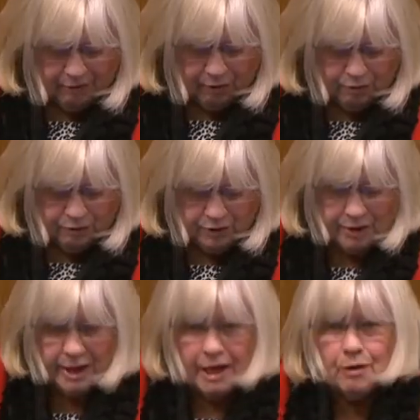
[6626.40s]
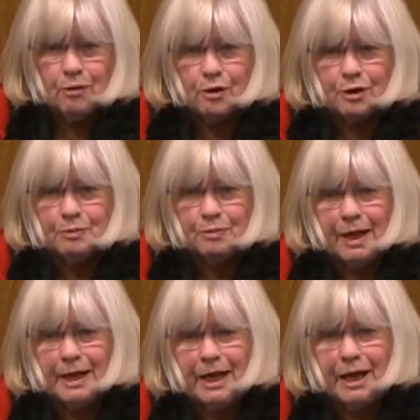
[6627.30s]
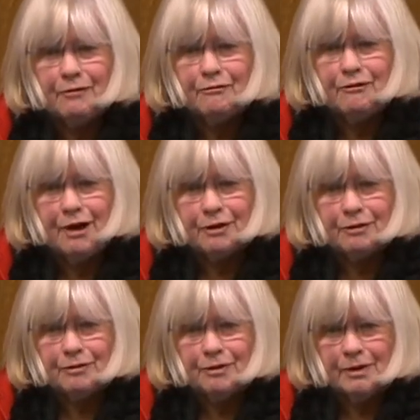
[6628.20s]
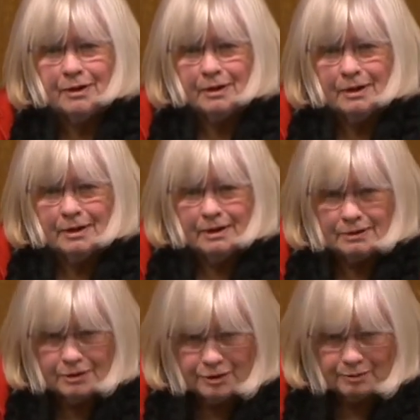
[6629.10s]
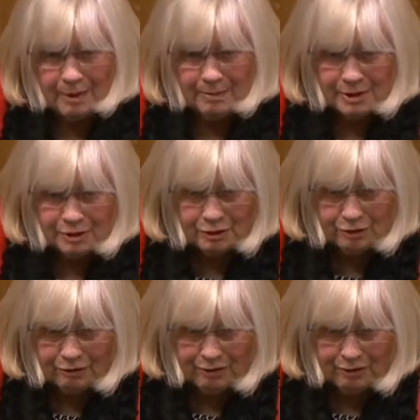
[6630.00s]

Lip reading: a vote equals breaking faith. Does the Prime Minister